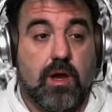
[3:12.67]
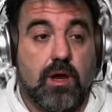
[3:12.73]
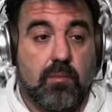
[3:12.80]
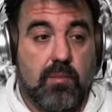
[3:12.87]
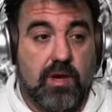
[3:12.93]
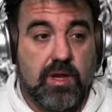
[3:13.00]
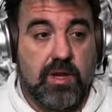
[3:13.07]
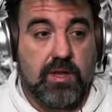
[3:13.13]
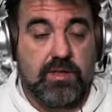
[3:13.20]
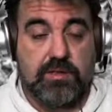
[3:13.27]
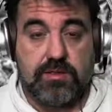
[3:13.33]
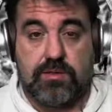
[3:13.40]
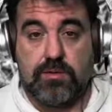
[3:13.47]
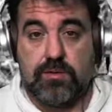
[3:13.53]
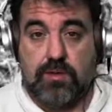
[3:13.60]
money
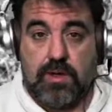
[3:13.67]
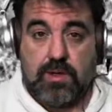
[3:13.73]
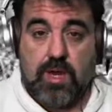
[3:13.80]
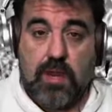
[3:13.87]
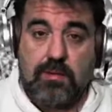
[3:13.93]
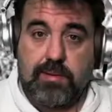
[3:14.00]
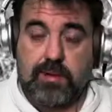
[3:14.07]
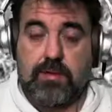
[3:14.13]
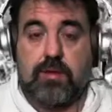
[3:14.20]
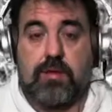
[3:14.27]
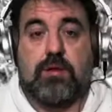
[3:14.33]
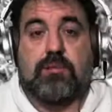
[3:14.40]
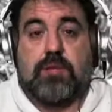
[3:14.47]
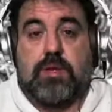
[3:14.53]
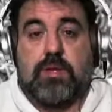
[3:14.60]
into a comedy club,
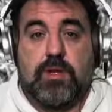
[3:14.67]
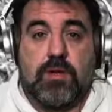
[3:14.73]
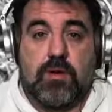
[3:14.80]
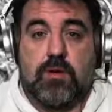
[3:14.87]
and you know,